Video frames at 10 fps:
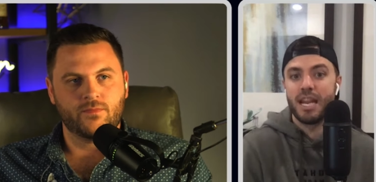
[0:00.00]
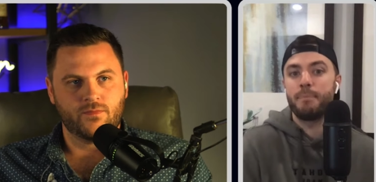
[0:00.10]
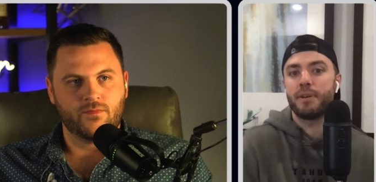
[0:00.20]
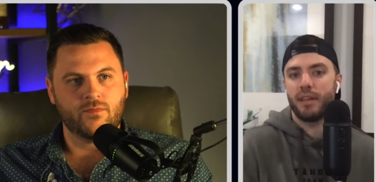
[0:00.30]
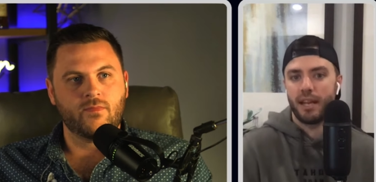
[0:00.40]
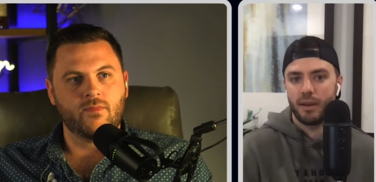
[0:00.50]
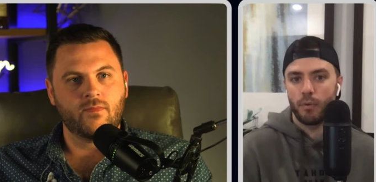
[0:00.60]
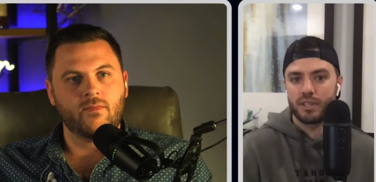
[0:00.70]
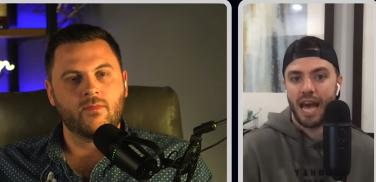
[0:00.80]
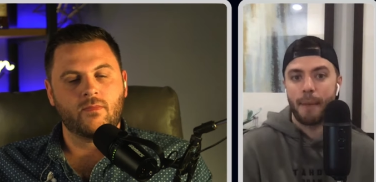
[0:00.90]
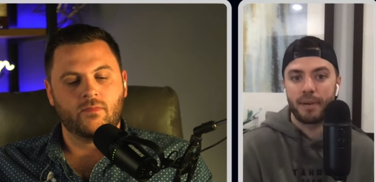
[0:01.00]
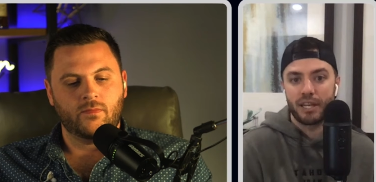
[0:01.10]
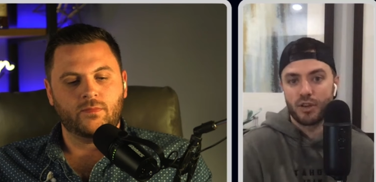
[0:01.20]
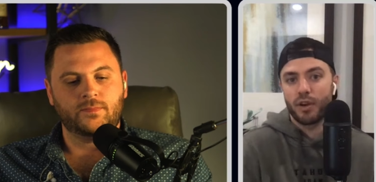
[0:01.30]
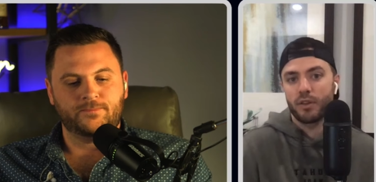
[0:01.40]
Speaker 1: manipulating what's
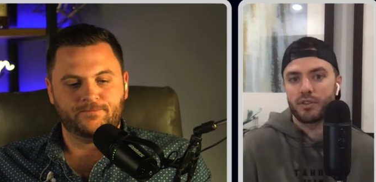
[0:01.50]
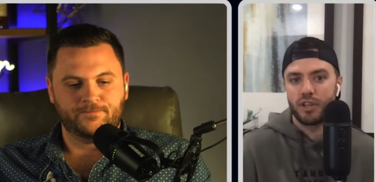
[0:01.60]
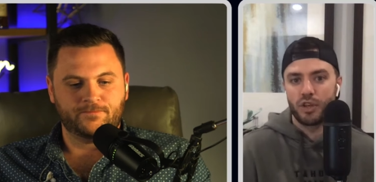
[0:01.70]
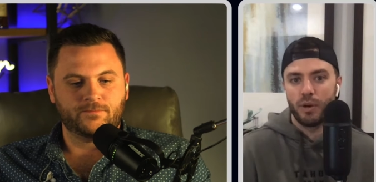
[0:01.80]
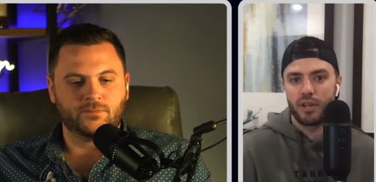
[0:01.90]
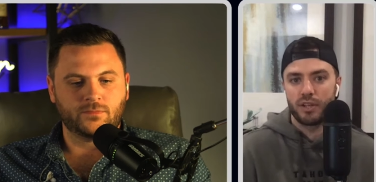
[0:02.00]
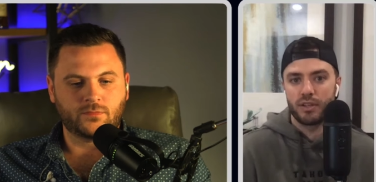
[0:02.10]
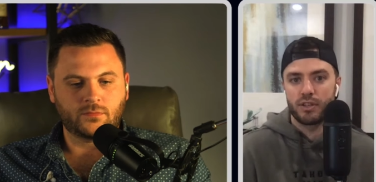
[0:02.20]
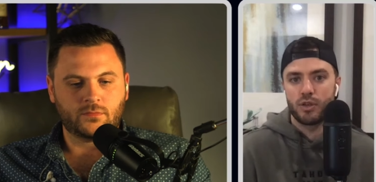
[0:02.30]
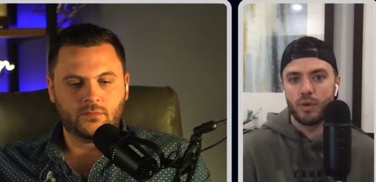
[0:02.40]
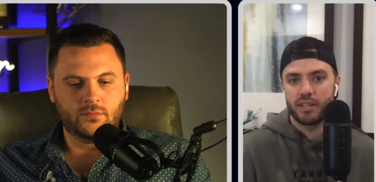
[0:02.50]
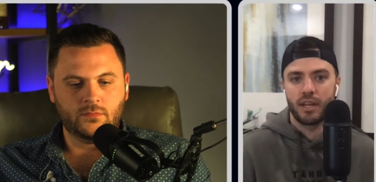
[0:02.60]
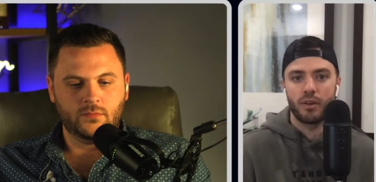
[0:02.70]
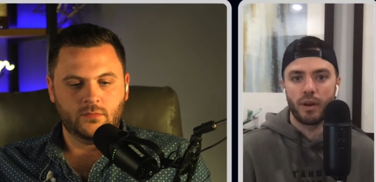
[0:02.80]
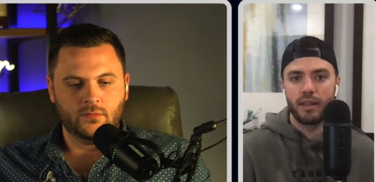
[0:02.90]
happening during those situations to
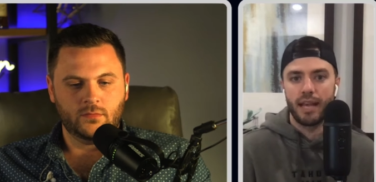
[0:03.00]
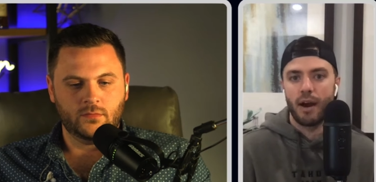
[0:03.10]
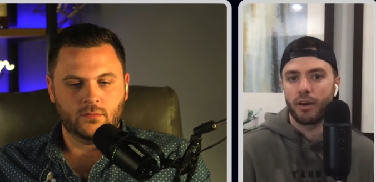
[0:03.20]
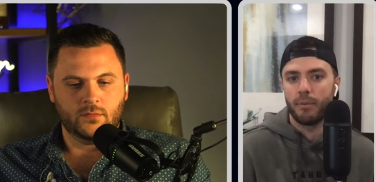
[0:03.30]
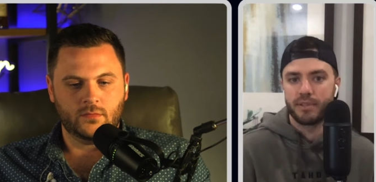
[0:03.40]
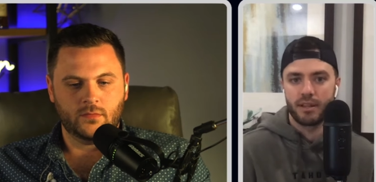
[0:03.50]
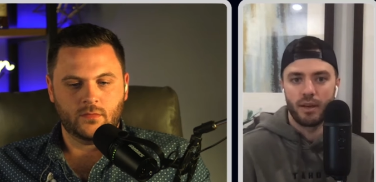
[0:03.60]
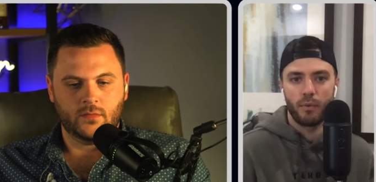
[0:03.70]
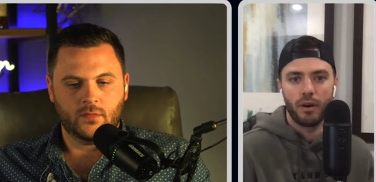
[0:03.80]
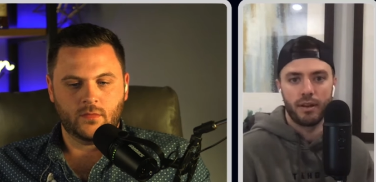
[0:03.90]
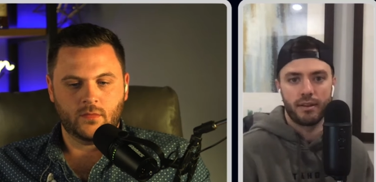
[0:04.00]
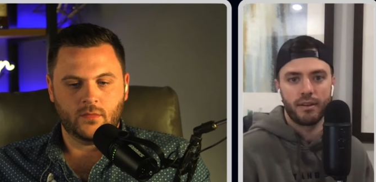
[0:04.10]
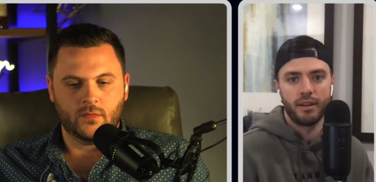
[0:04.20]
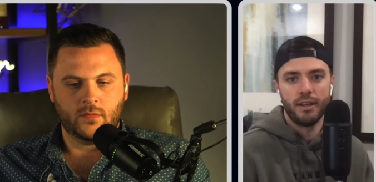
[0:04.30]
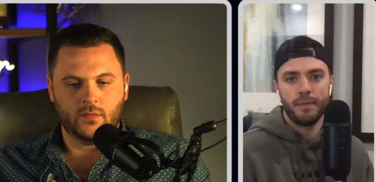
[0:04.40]
accelerate the outcomes that they want.
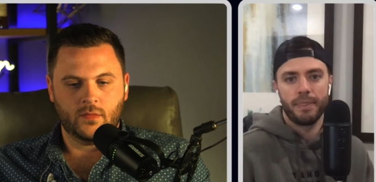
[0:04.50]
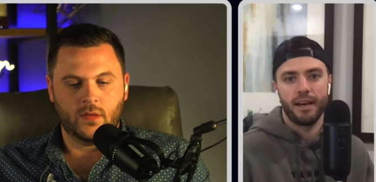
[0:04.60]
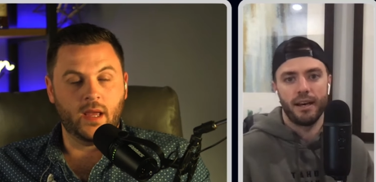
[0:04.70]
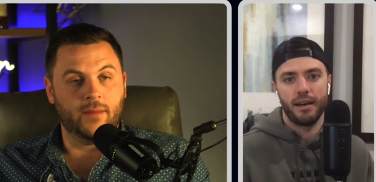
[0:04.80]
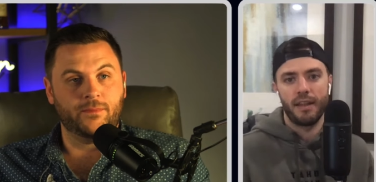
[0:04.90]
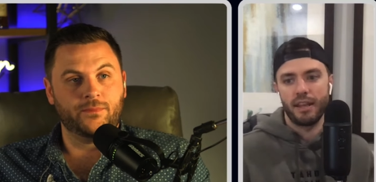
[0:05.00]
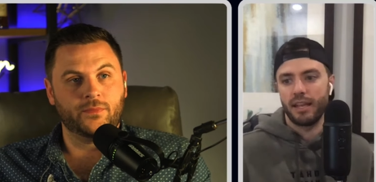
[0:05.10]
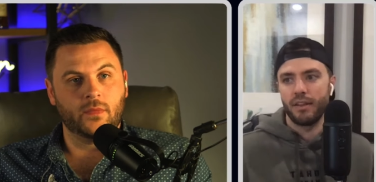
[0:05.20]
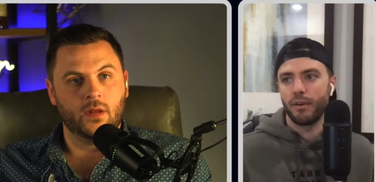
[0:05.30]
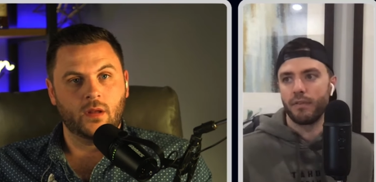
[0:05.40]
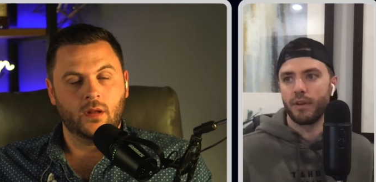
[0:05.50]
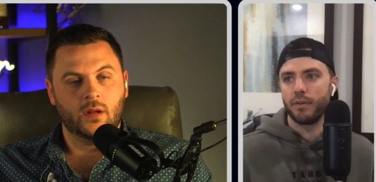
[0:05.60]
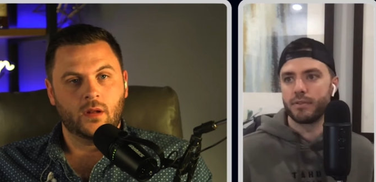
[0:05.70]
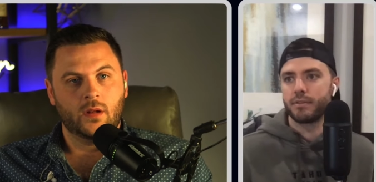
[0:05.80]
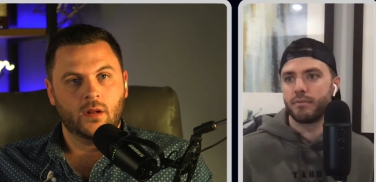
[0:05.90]
Yeah, uh, I think either of
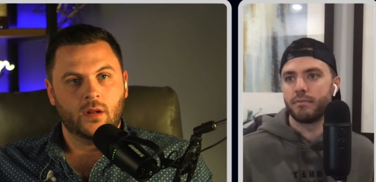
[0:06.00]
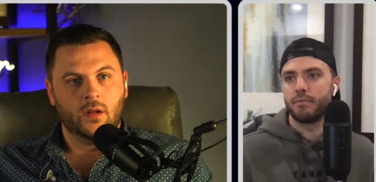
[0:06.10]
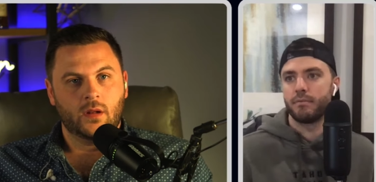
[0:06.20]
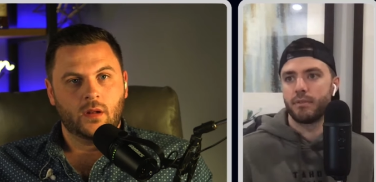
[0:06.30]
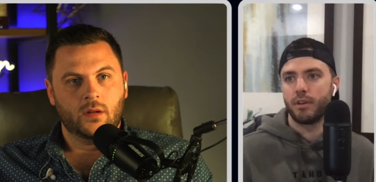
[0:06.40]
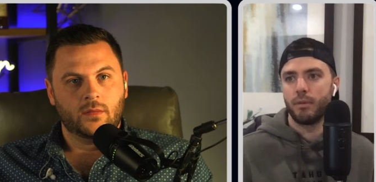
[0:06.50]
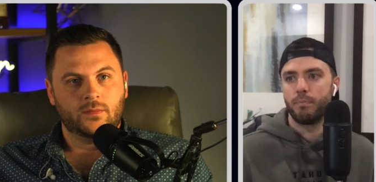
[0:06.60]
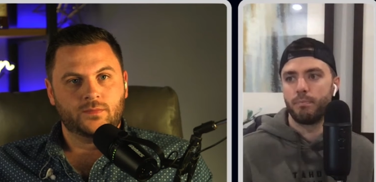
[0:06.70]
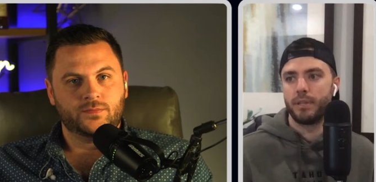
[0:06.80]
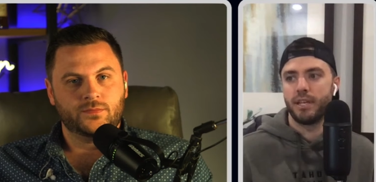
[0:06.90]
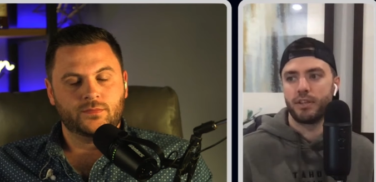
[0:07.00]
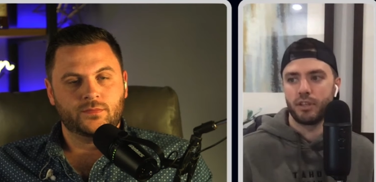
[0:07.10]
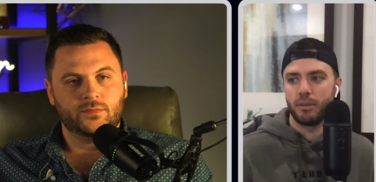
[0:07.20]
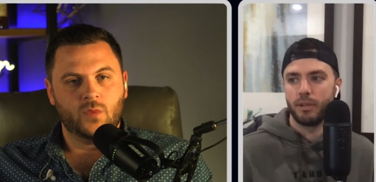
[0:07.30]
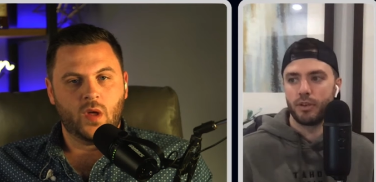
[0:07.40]
Speaker 2: those could
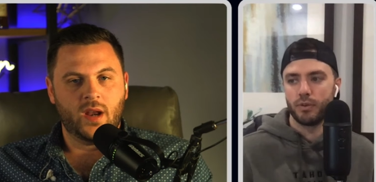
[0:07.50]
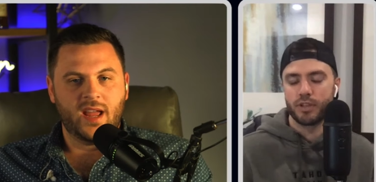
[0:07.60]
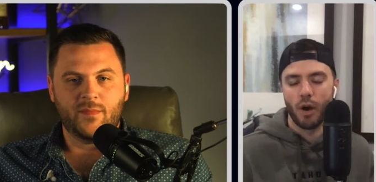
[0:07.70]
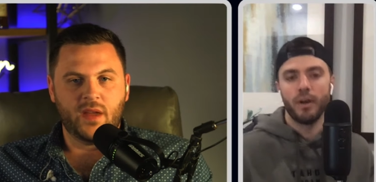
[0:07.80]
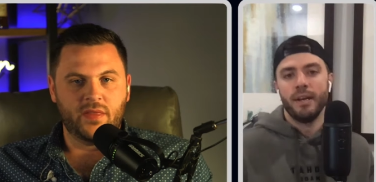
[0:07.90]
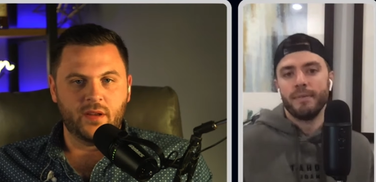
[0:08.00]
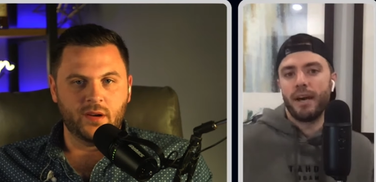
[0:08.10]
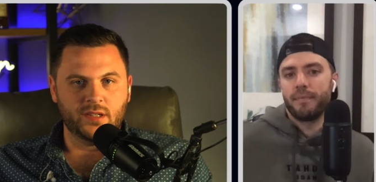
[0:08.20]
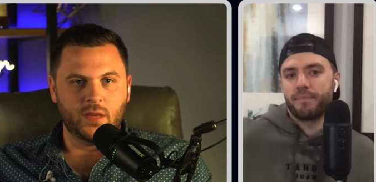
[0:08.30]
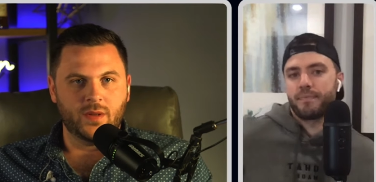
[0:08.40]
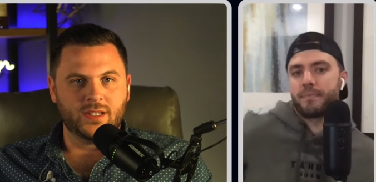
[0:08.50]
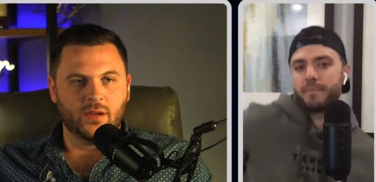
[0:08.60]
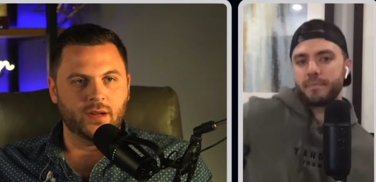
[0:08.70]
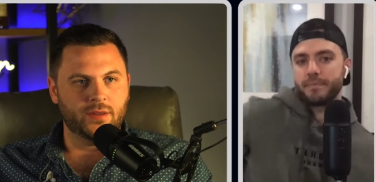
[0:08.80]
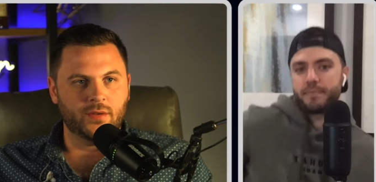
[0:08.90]
potentially. Well, and I have my so, theories on what's going on with
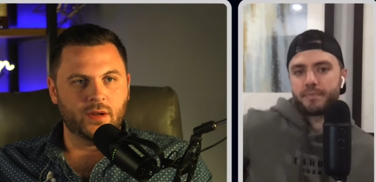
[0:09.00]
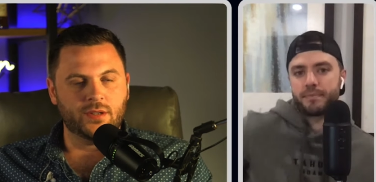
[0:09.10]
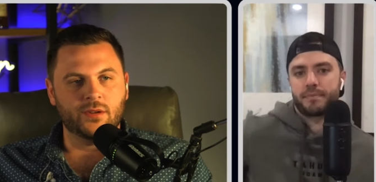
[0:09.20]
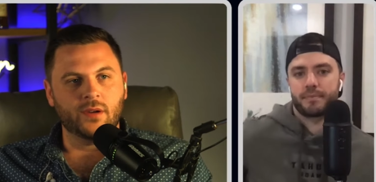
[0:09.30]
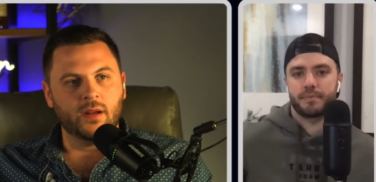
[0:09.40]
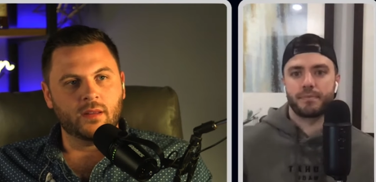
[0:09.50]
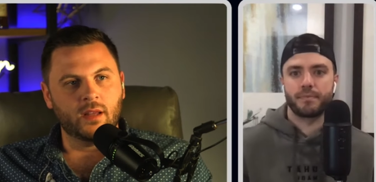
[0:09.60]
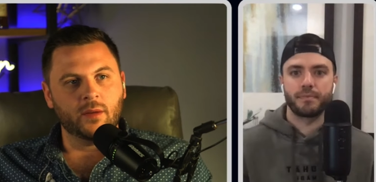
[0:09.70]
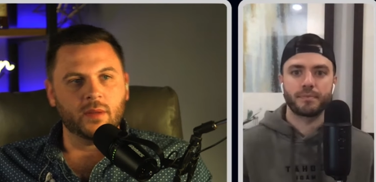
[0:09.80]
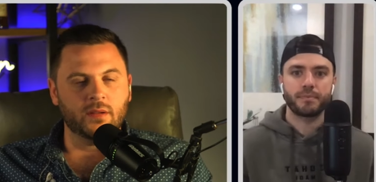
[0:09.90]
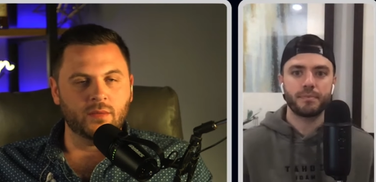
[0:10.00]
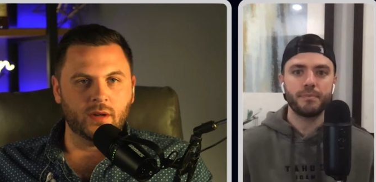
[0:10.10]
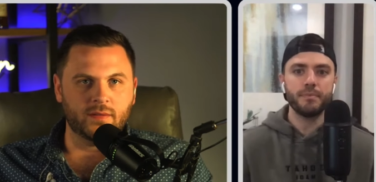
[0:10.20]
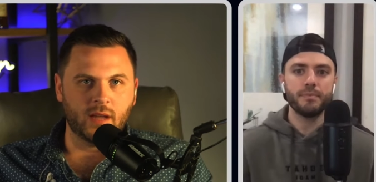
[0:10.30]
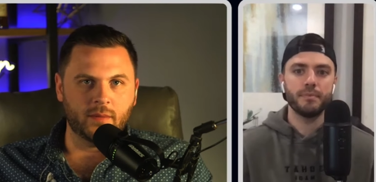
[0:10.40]
the Russia Ukraine thing, but we don't have
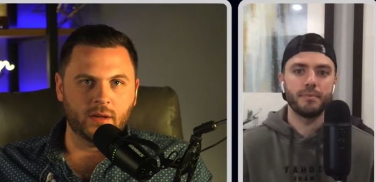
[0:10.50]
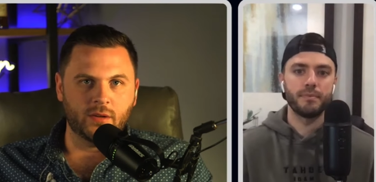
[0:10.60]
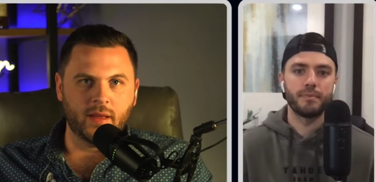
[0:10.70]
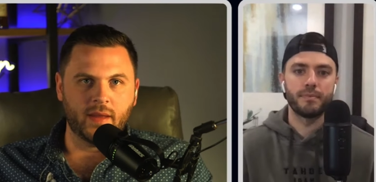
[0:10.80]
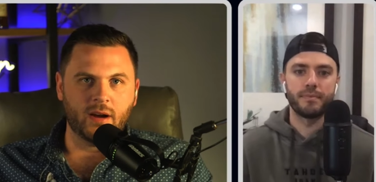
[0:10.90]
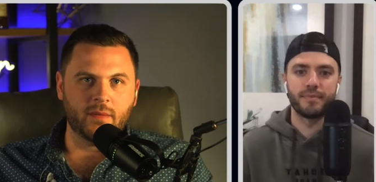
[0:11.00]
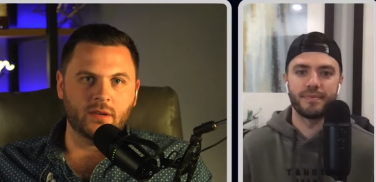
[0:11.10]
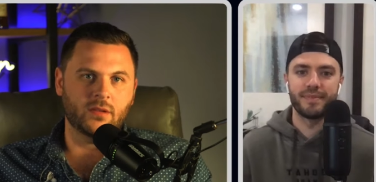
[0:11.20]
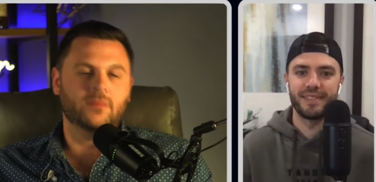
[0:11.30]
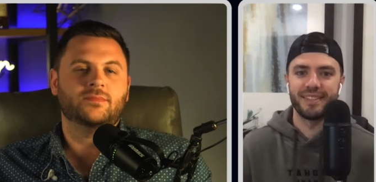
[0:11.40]
time to go down that rabbit hole.